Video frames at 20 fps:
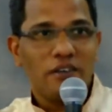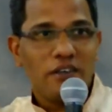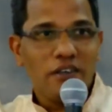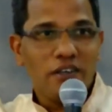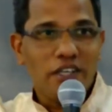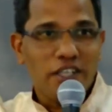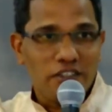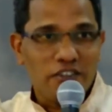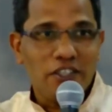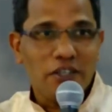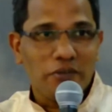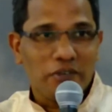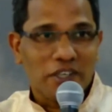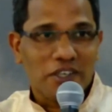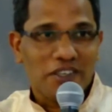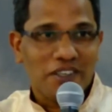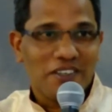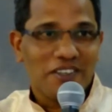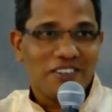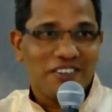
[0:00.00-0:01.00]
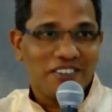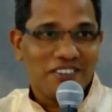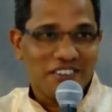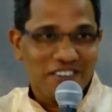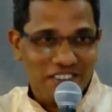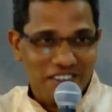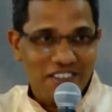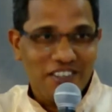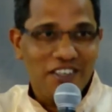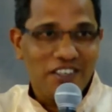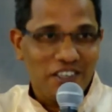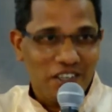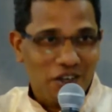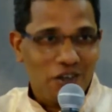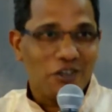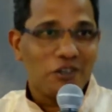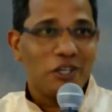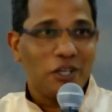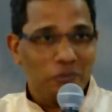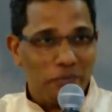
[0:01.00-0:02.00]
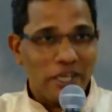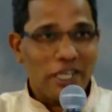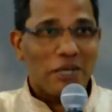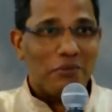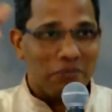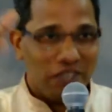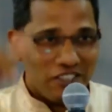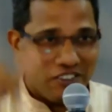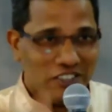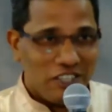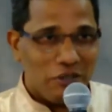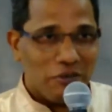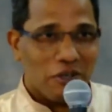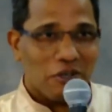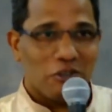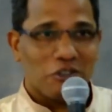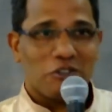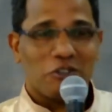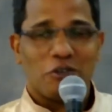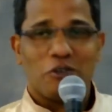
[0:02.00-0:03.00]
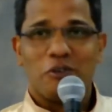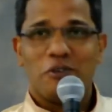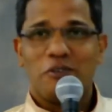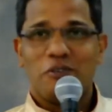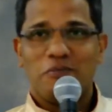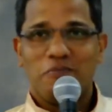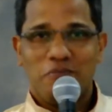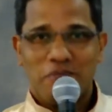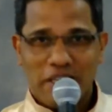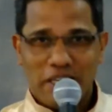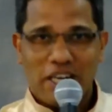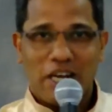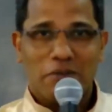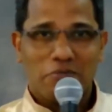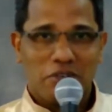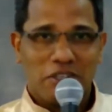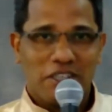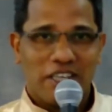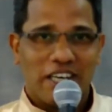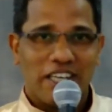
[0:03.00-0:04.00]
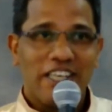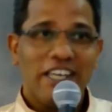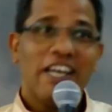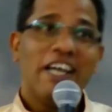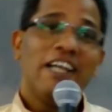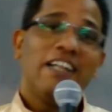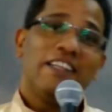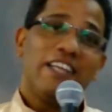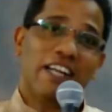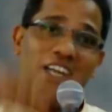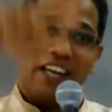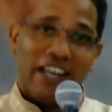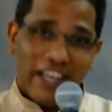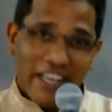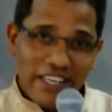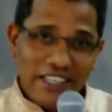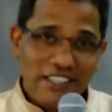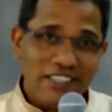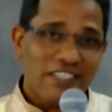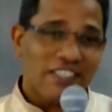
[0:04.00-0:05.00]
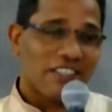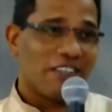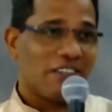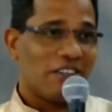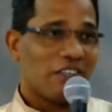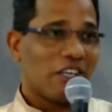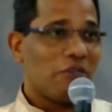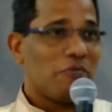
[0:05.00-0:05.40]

deceiver. Oh, he became deceiver also. Then after that, then later, okay,